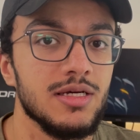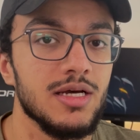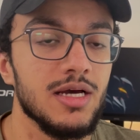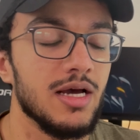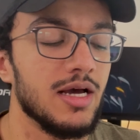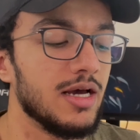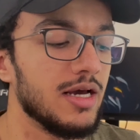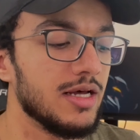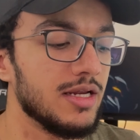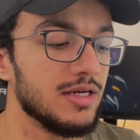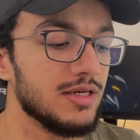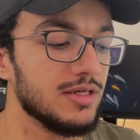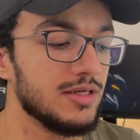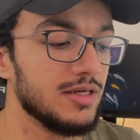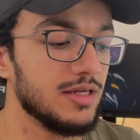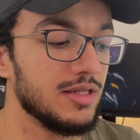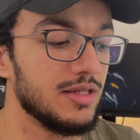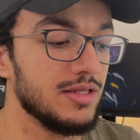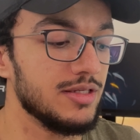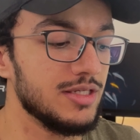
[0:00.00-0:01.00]
And
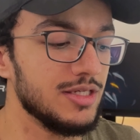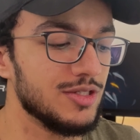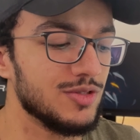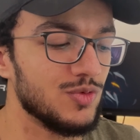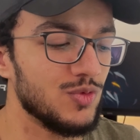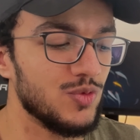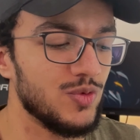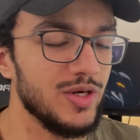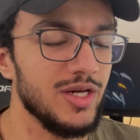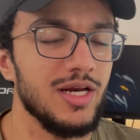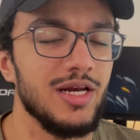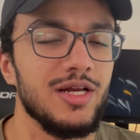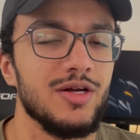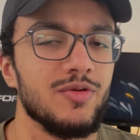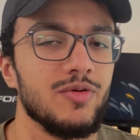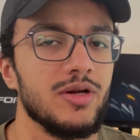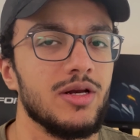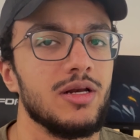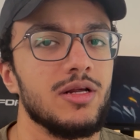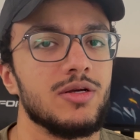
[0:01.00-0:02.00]
this is really,
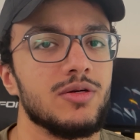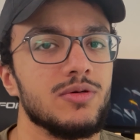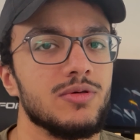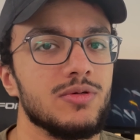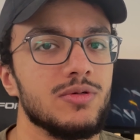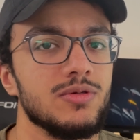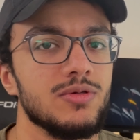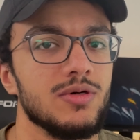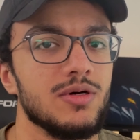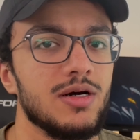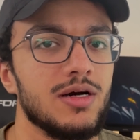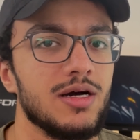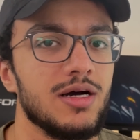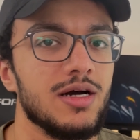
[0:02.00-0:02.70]
really cool.